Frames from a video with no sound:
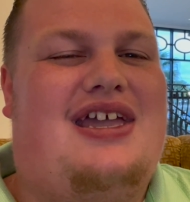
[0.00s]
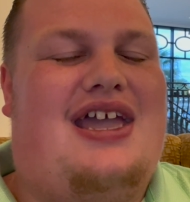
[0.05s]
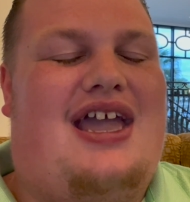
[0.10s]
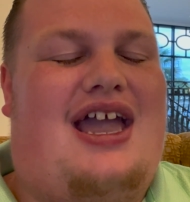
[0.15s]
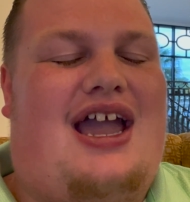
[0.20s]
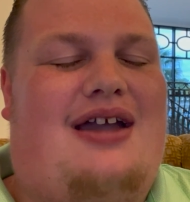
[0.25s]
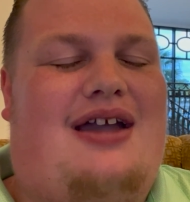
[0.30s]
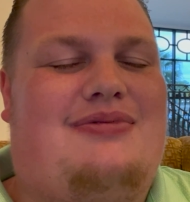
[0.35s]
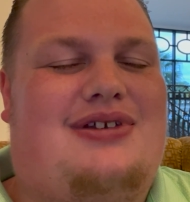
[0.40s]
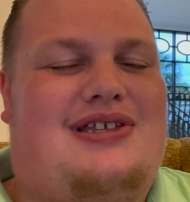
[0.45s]

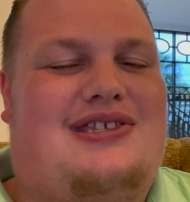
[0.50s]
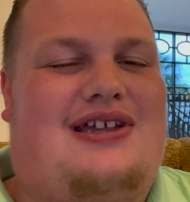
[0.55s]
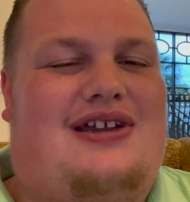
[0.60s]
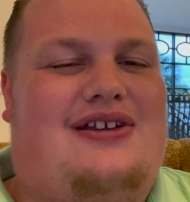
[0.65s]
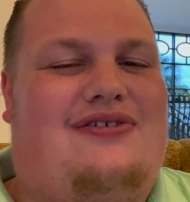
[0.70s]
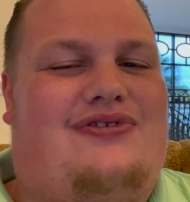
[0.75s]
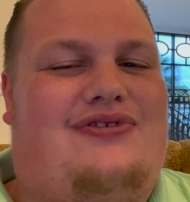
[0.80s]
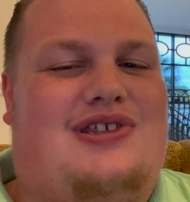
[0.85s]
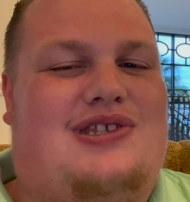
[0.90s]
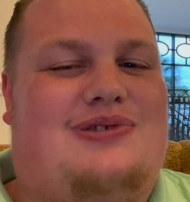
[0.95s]
I'm
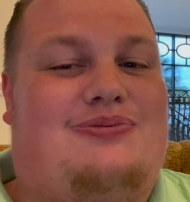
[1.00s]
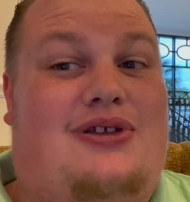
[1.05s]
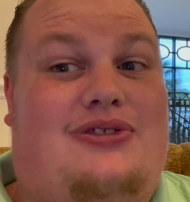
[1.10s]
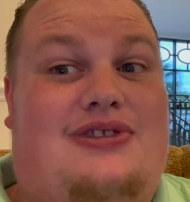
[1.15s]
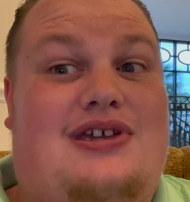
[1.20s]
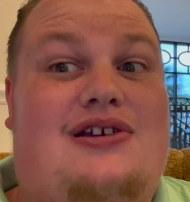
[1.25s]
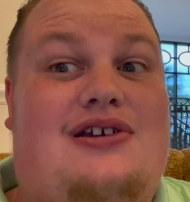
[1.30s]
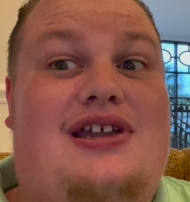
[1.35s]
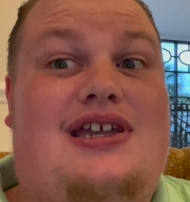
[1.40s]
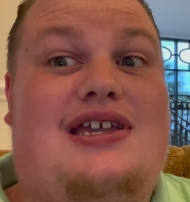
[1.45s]
excited for this meal.
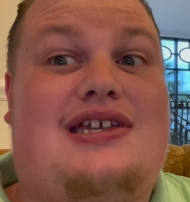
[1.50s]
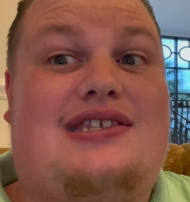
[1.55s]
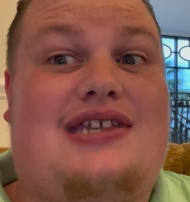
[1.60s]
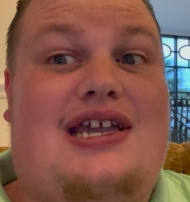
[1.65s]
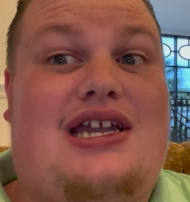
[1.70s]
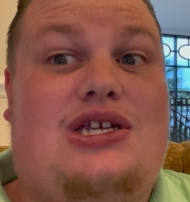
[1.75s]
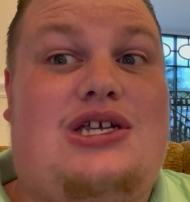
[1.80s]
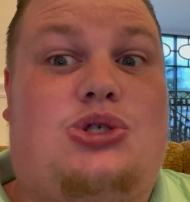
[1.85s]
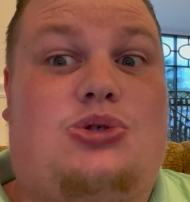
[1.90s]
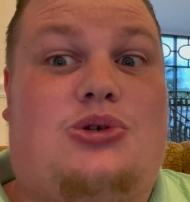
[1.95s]
There is
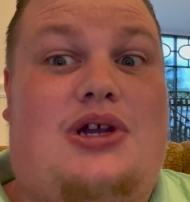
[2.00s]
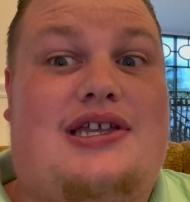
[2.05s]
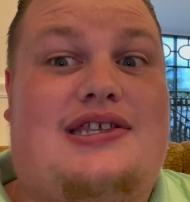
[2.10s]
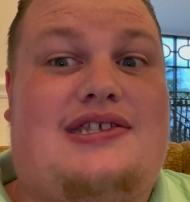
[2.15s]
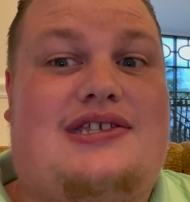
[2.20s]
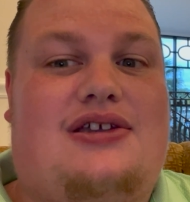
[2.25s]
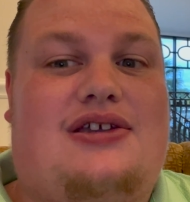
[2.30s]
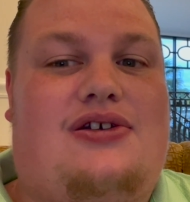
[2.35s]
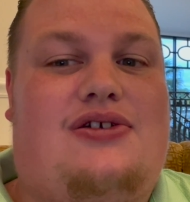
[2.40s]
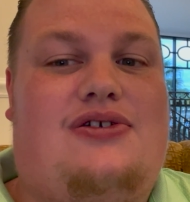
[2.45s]
a dress
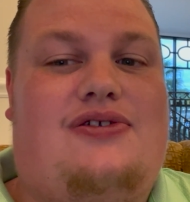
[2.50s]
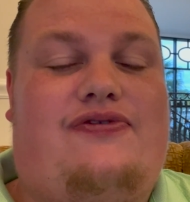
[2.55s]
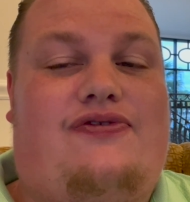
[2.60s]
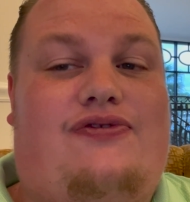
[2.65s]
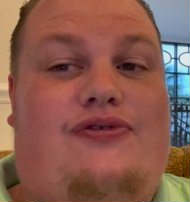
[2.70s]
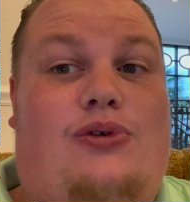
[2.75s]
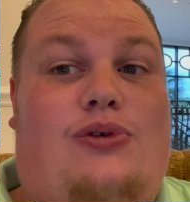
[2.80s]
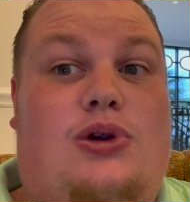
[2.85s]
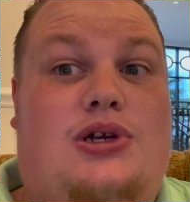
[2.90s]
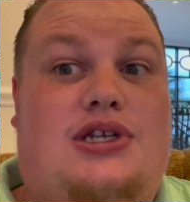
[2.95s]
code
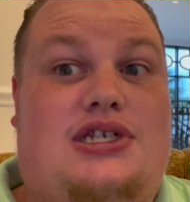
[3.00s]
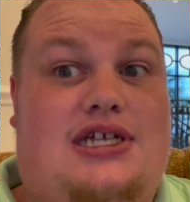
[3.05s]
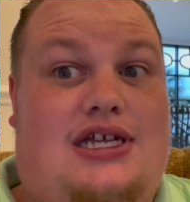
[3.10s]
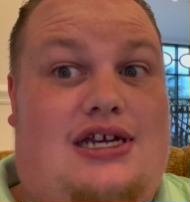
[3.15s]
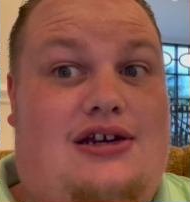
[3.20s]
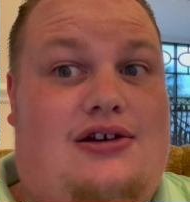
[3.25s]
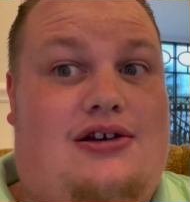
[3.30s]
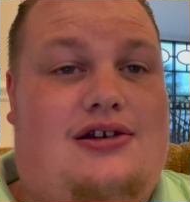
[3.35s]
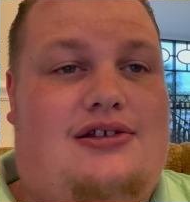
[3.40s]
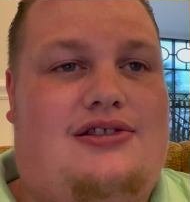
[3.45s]
for
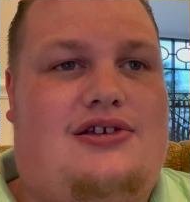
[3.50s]
dinner.